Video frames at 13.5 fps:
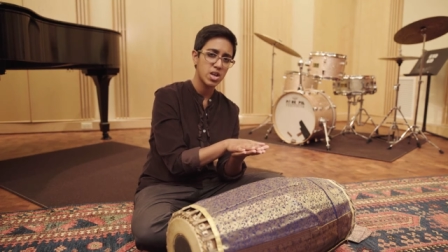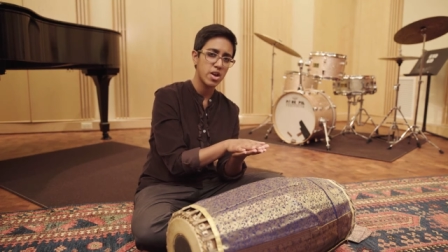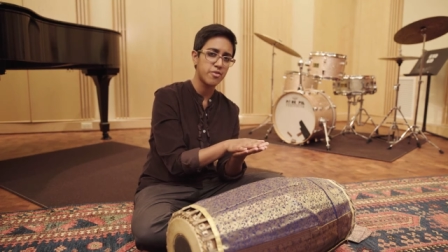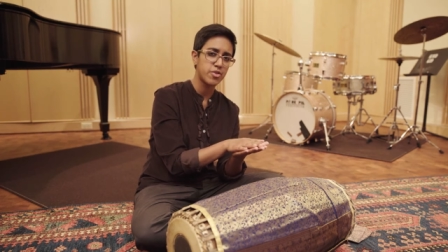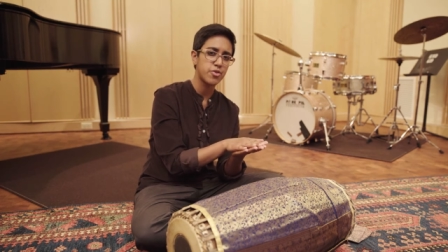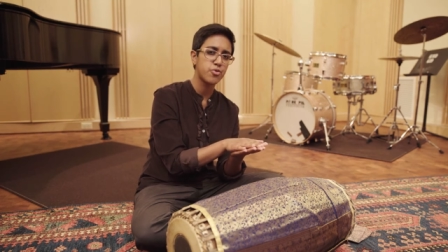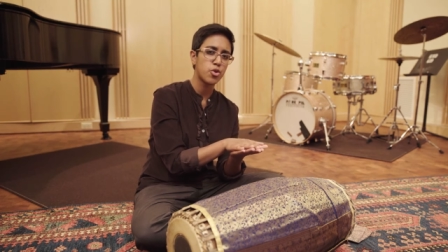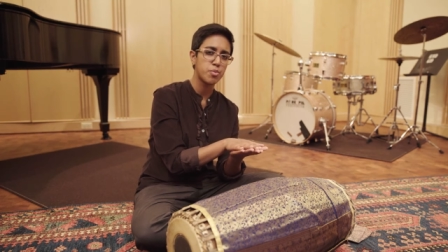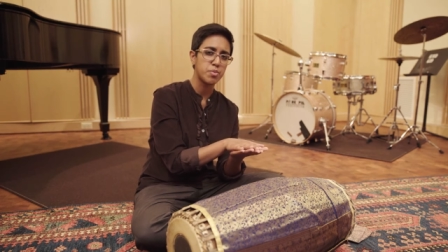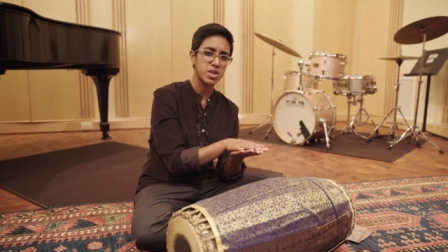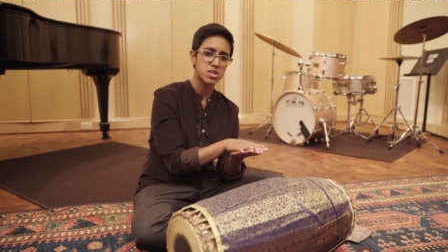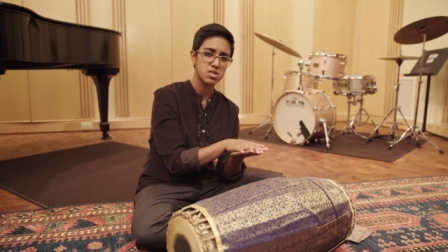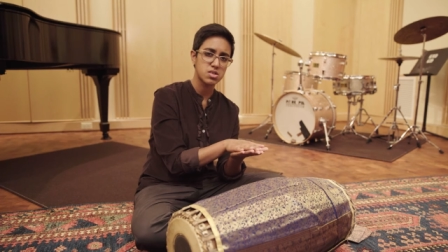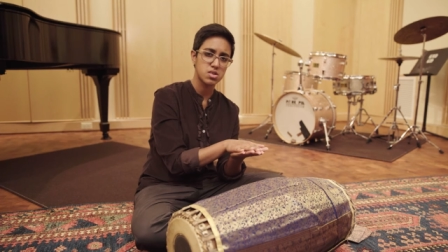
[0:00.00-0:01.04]
every four
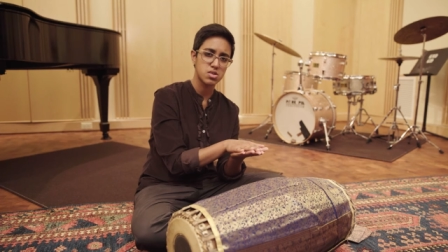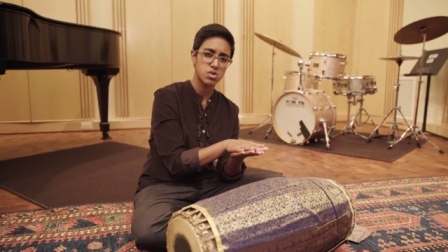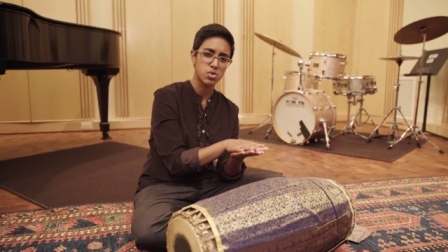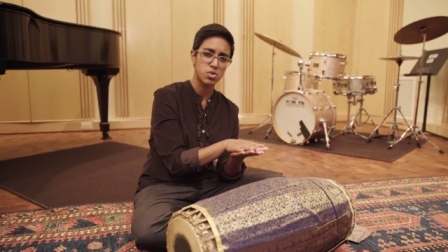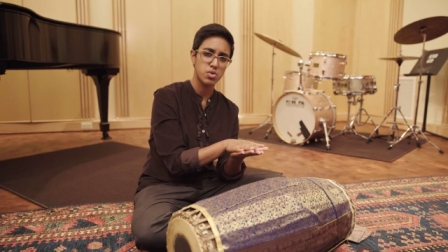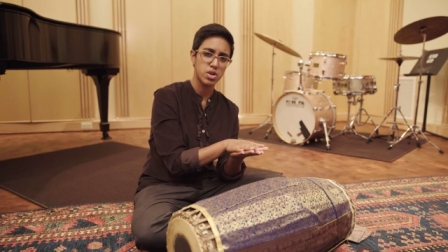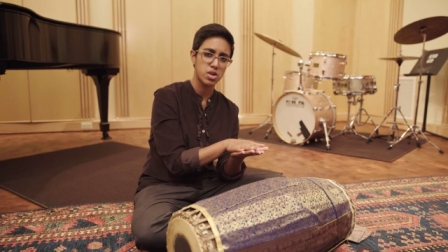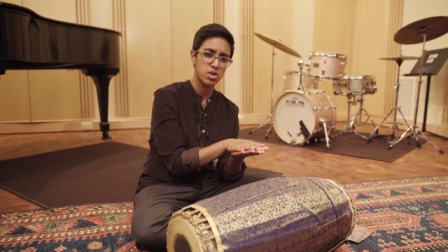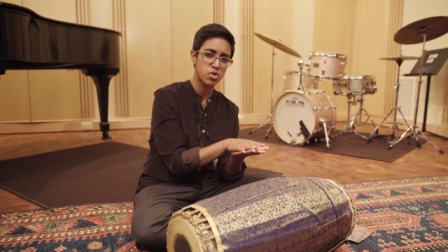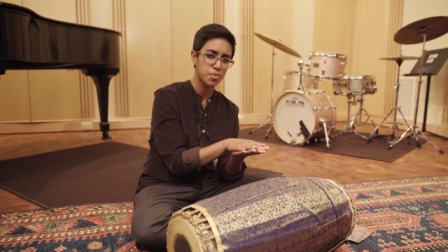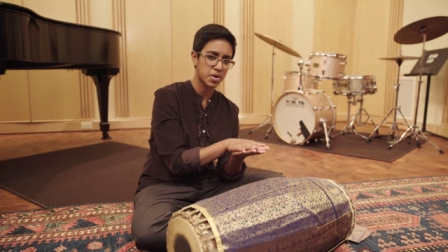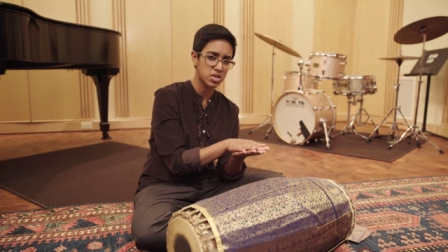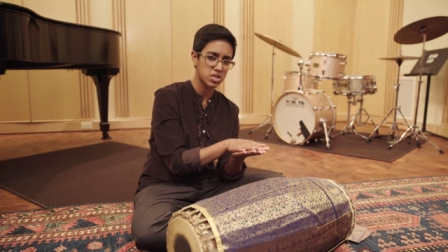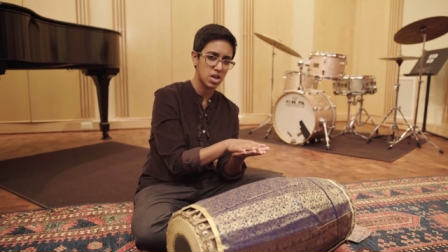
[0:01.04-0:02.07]
beats. So in
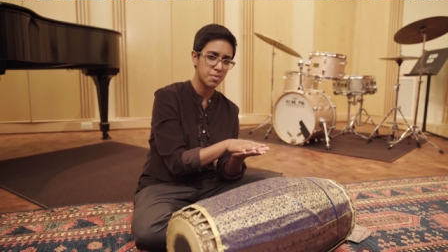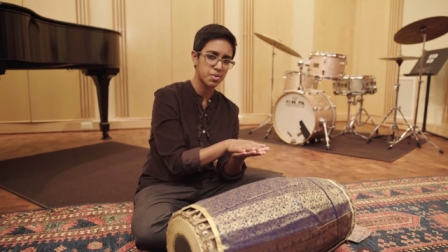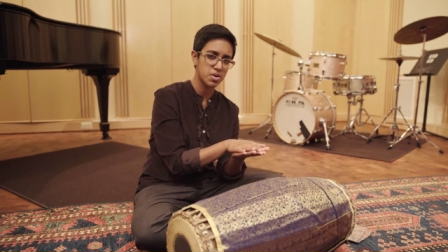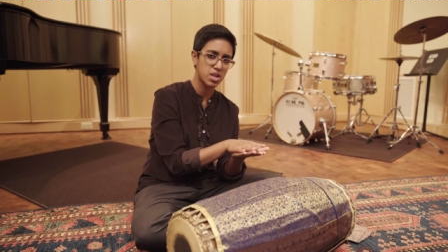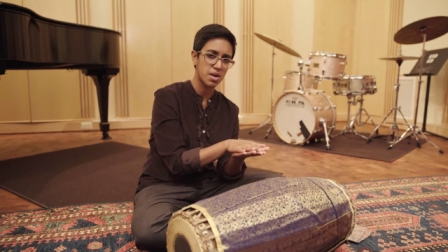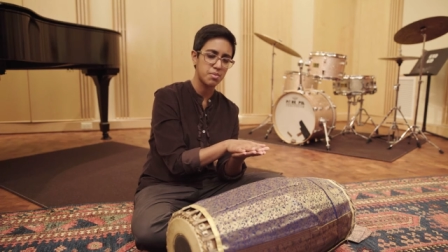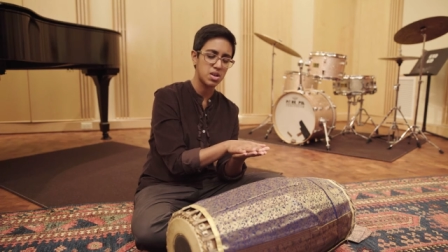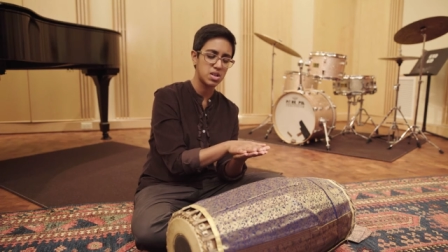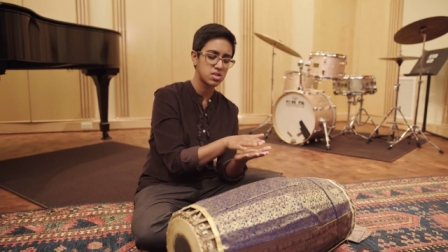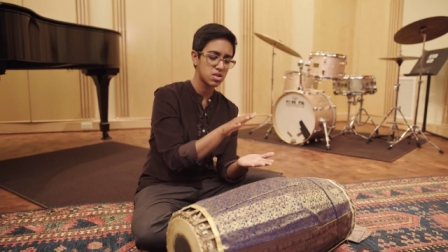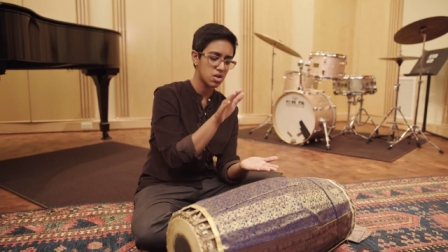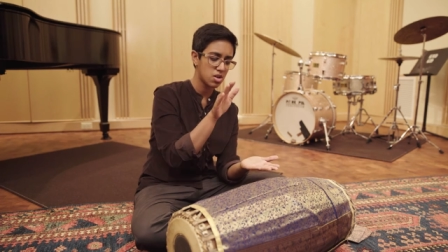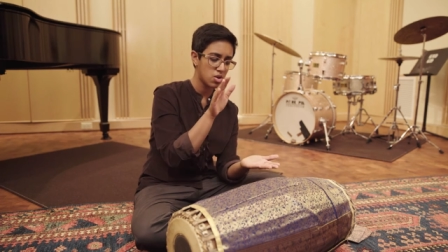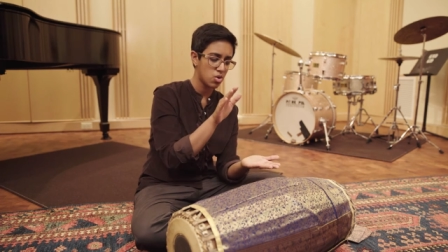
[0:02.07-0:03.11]
rupakachapa, Kachapa, that
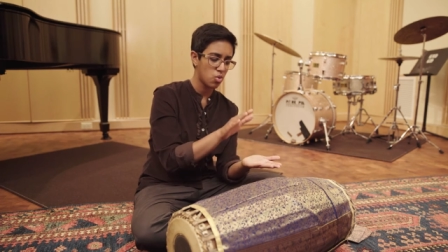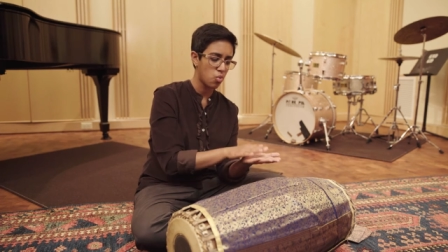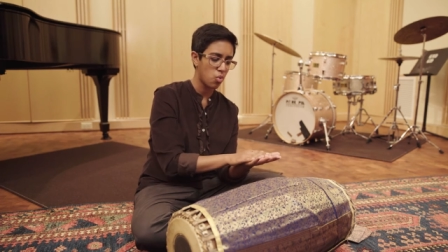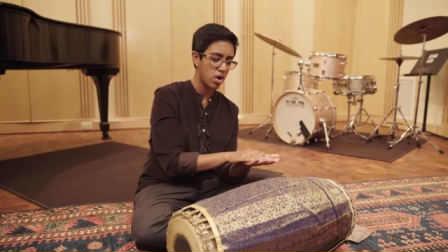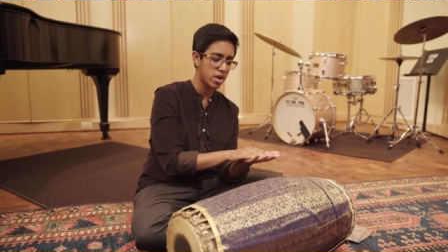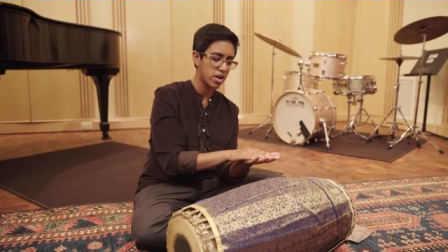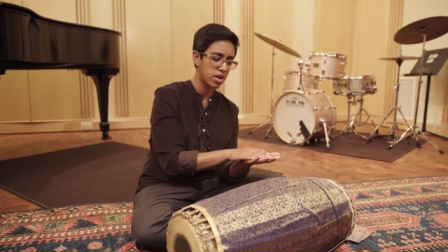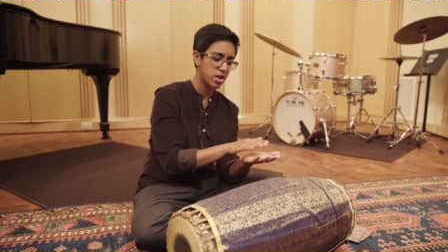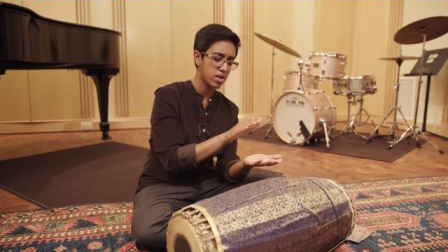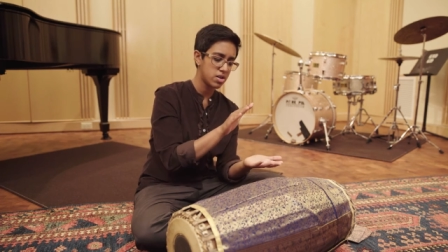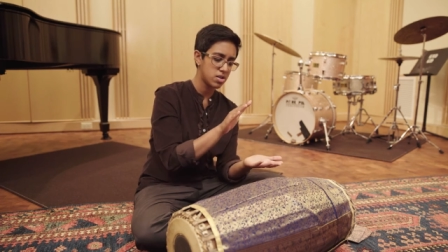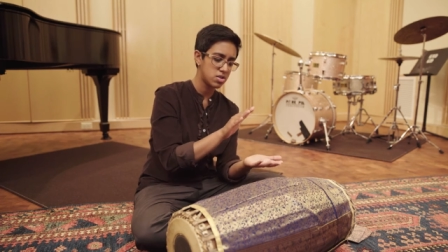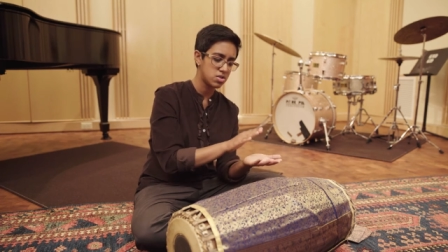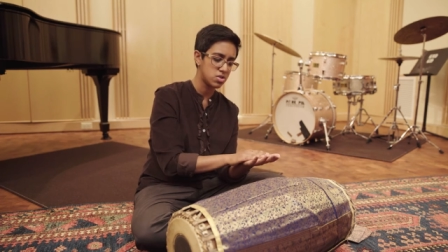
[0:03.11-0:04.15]
means one,
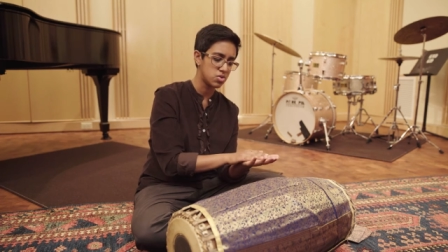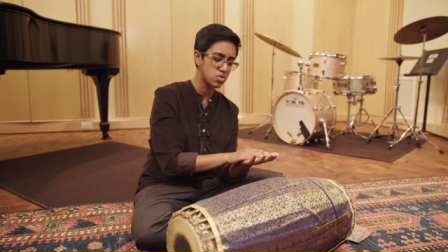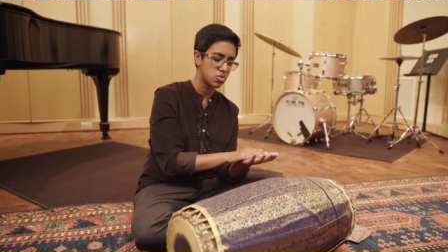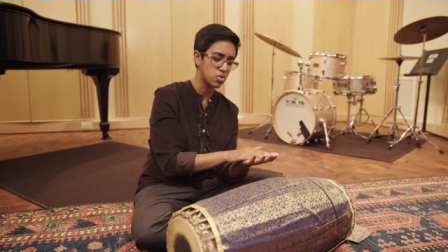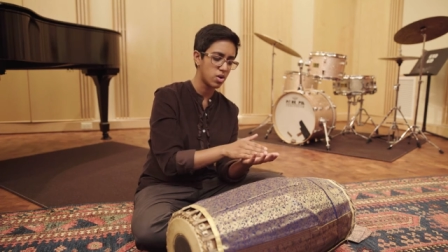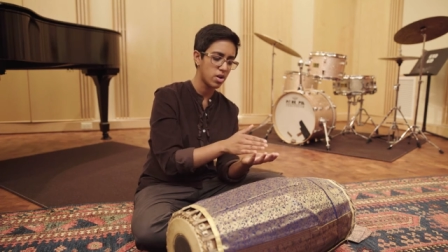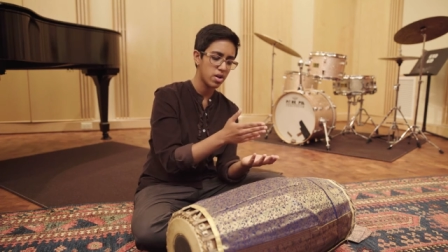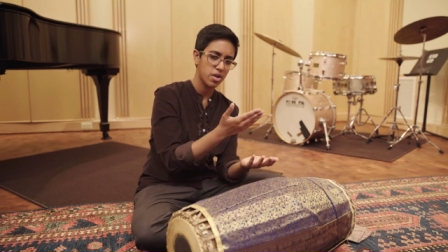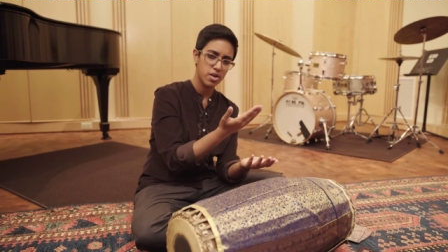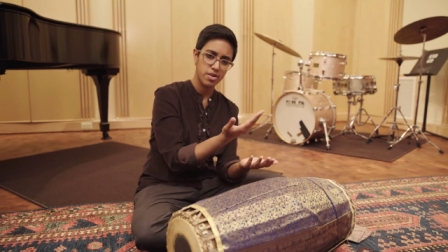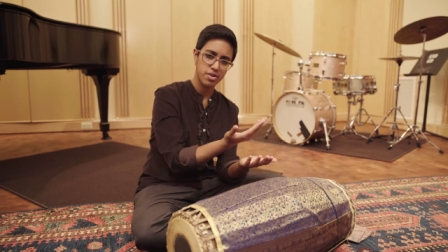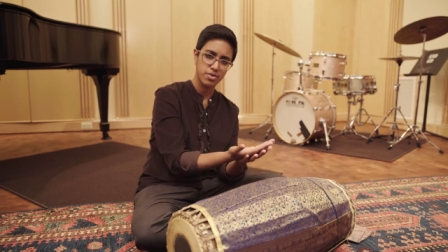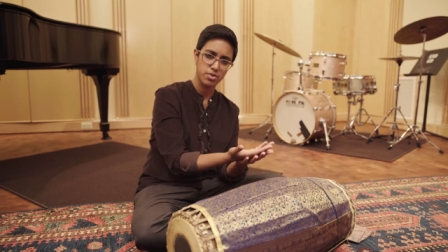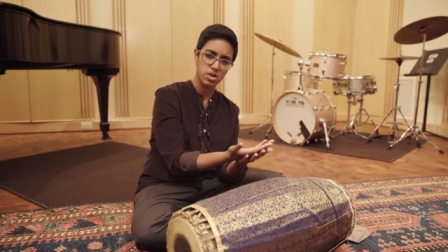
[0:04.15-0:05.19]
two,
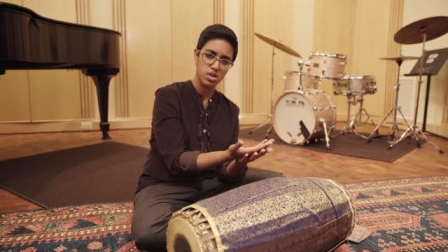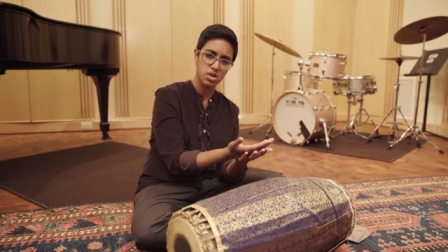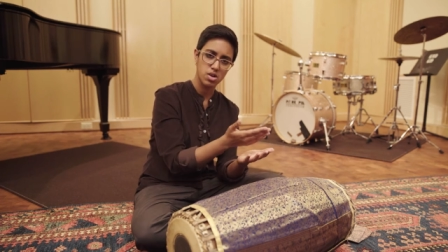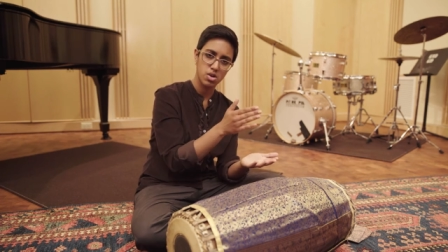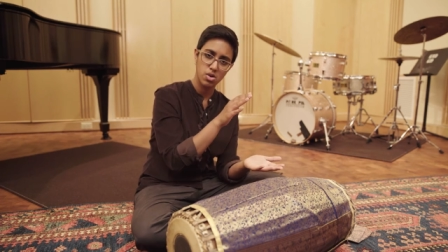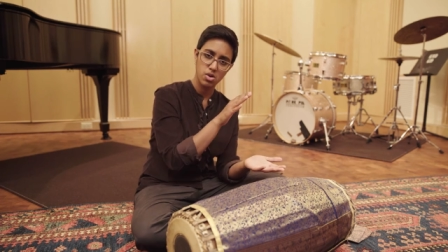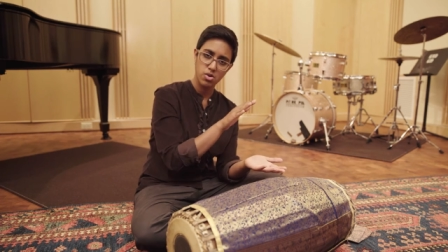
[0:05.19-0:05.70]
three,